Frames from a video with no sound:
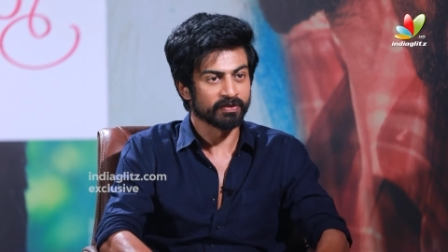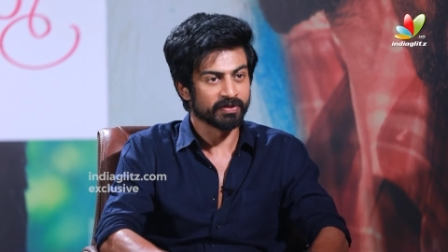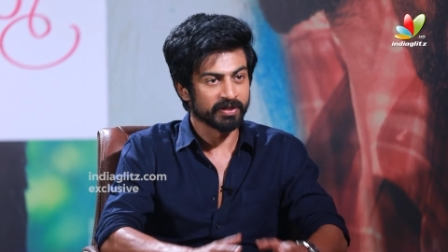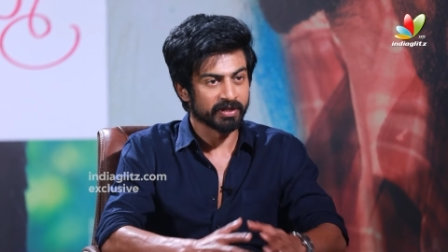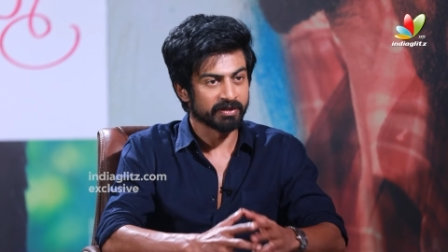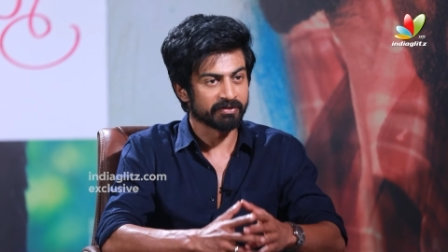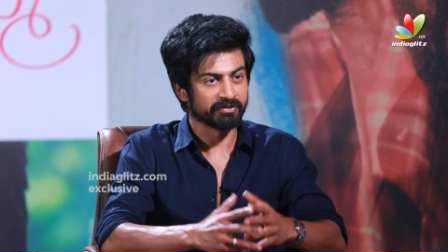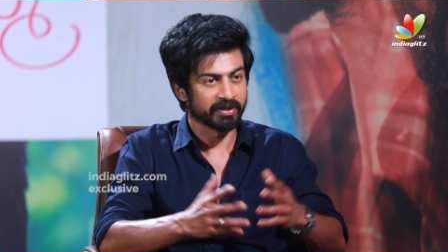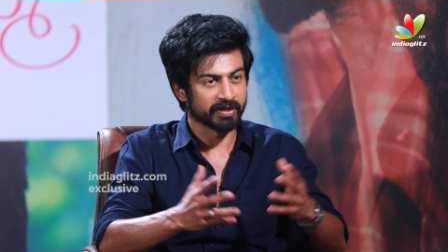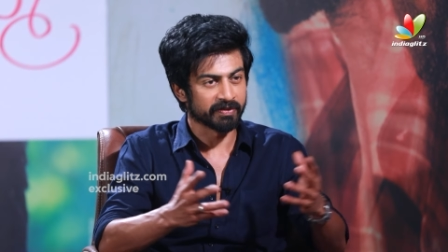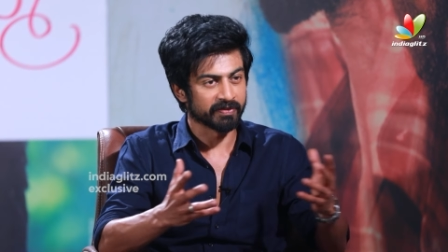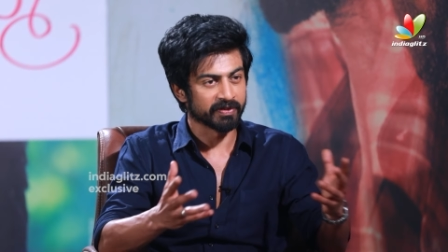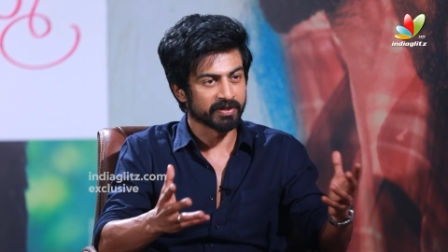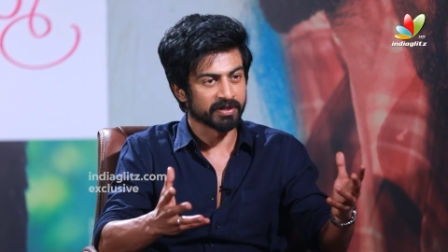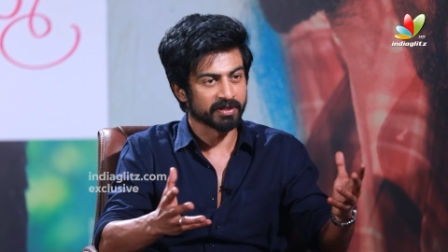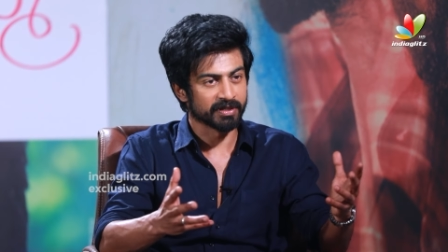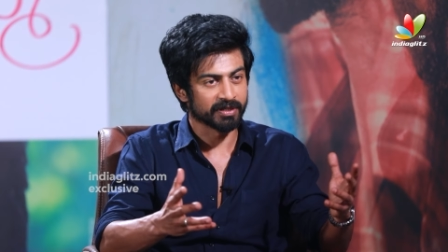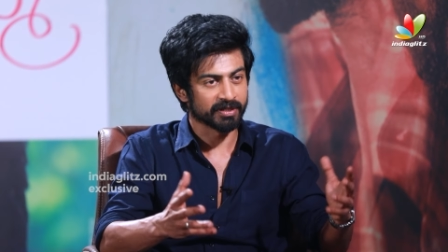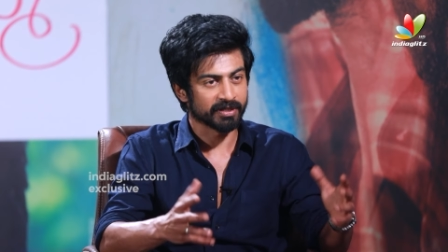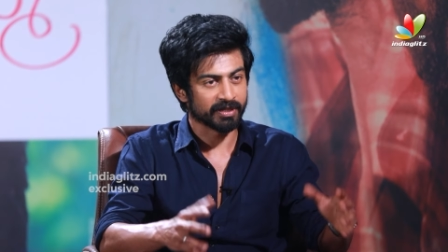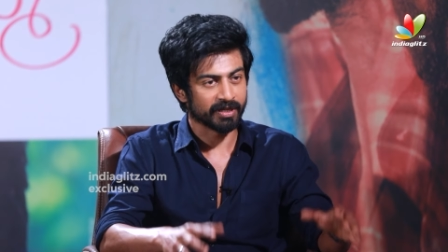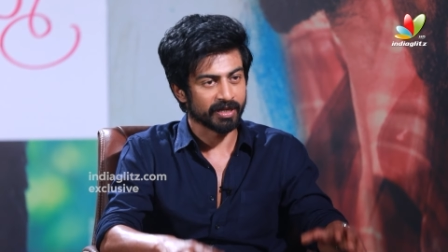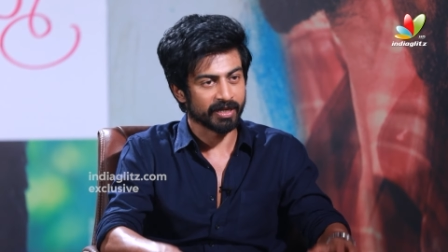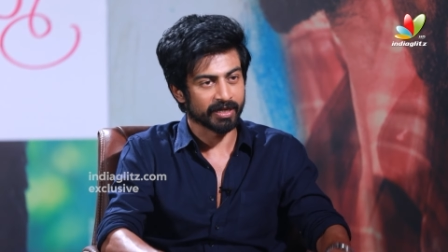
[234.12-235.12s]
of their favorite
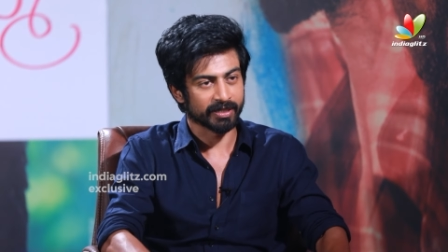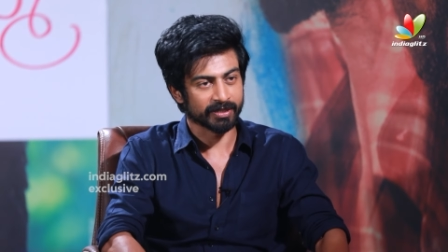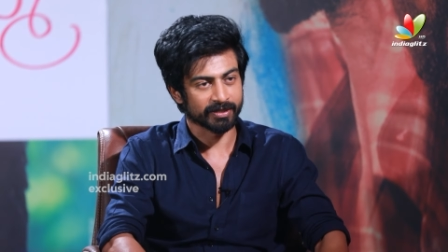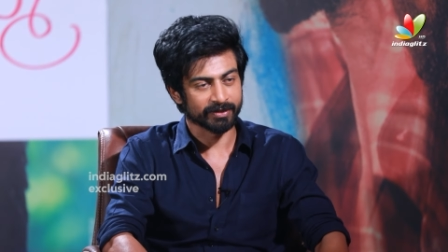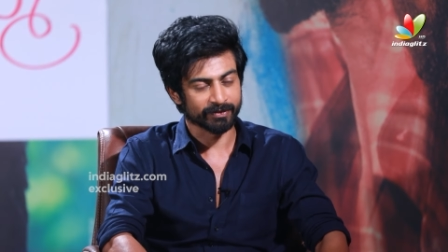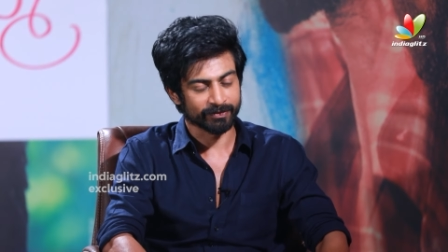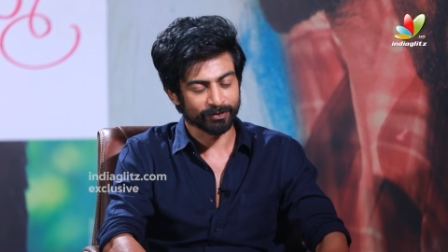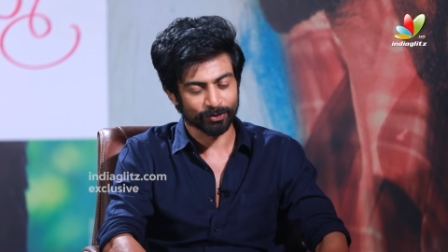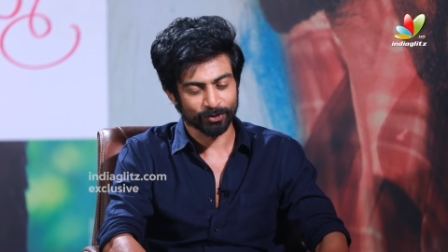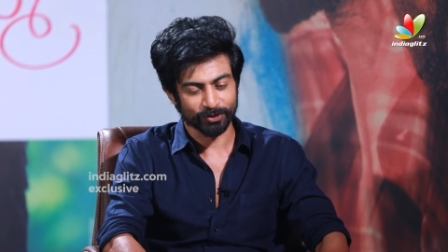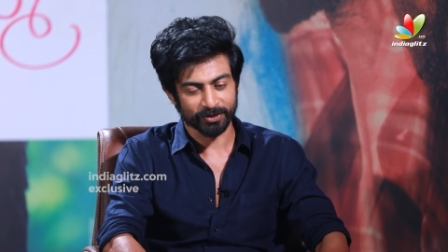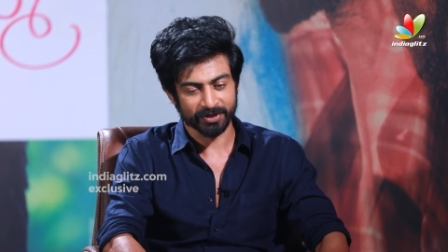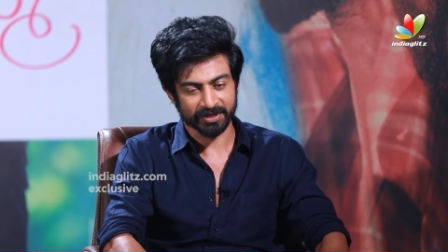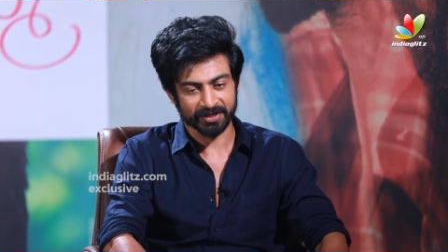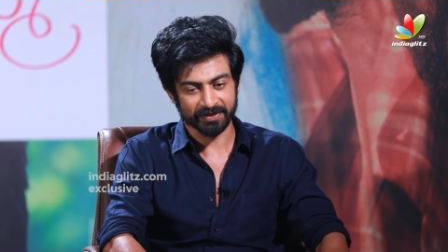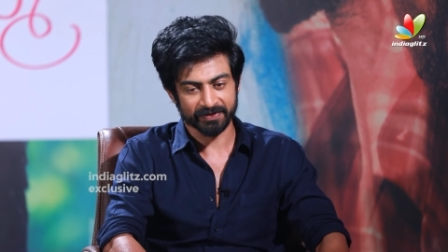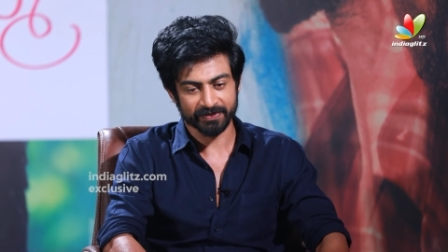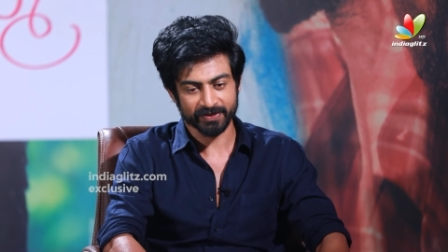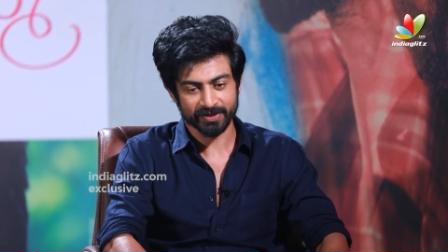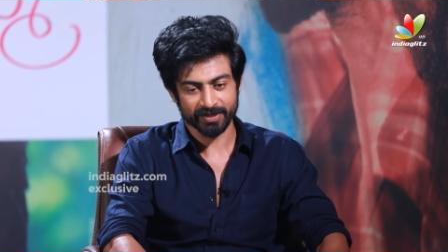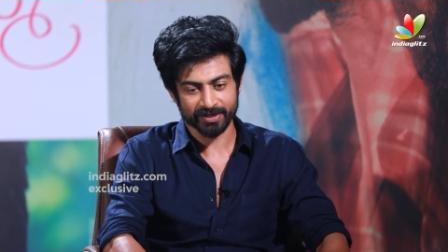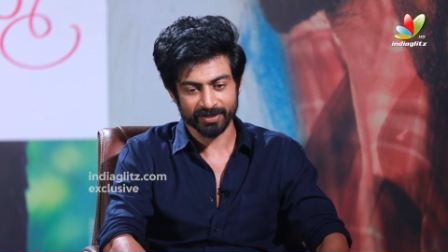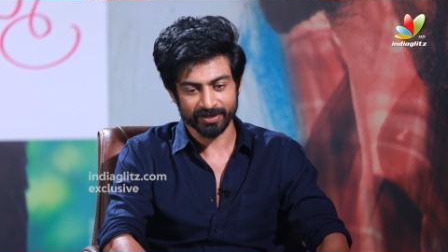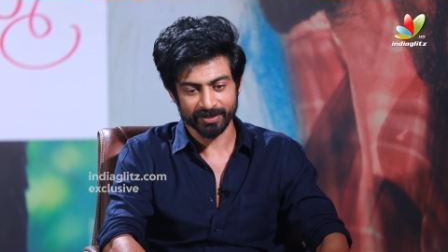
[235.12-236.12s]
actor
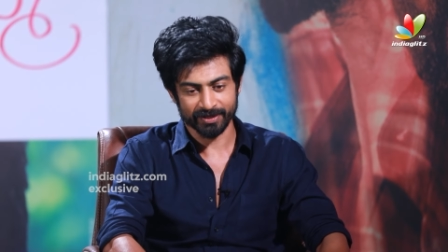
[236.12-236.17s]
photographs.